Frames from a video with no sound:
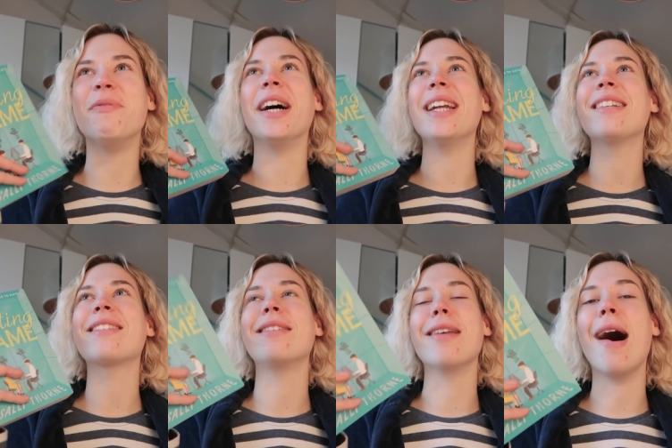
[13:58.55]
but
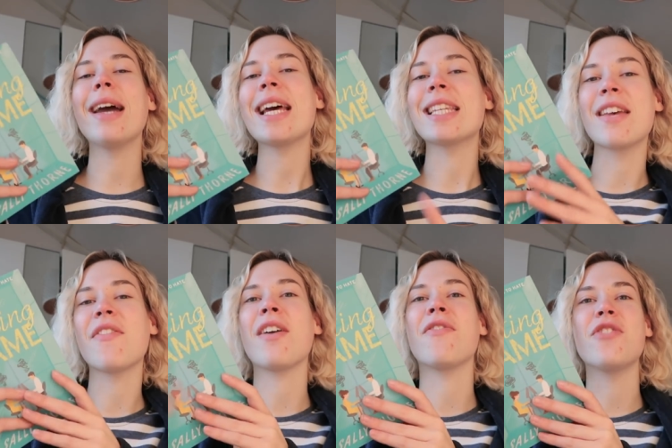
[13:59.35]
it's not as
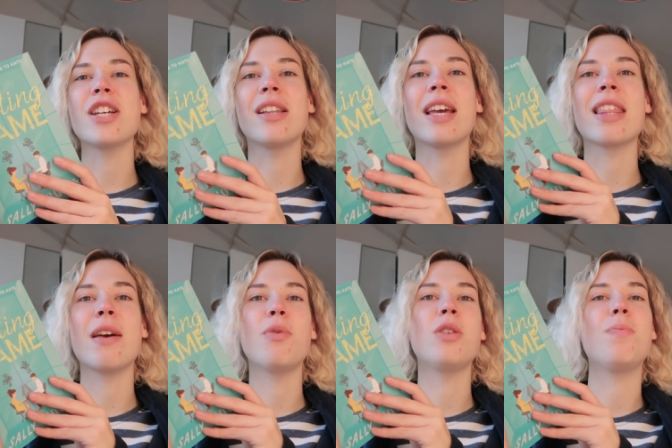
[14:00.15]
if I feel like
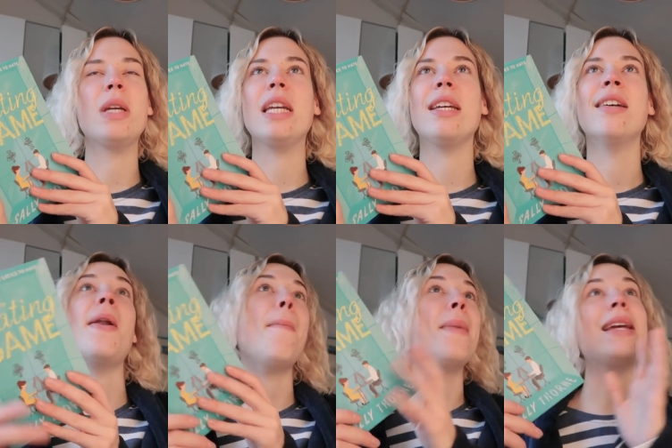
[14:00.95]
they would be
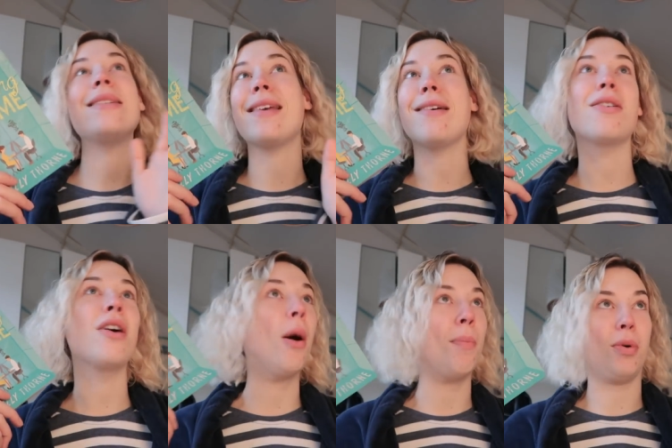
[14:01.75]
an amazing
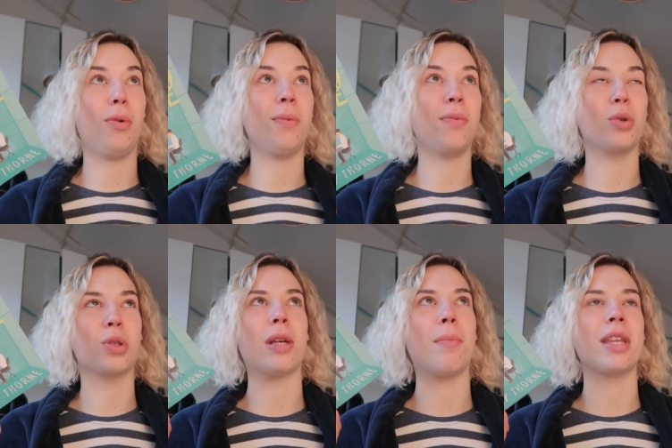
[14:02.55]
couple or
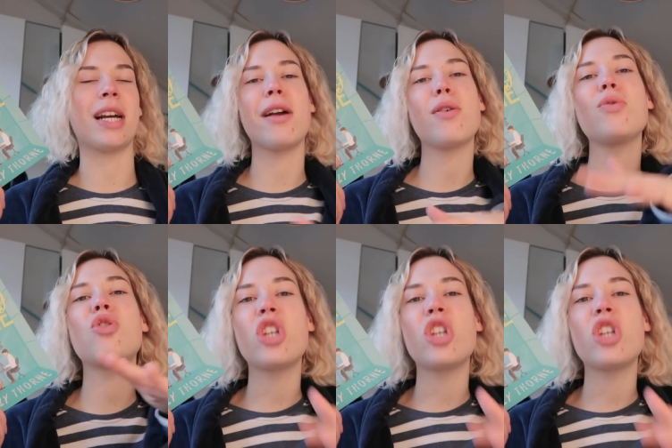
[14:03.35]
something. I don't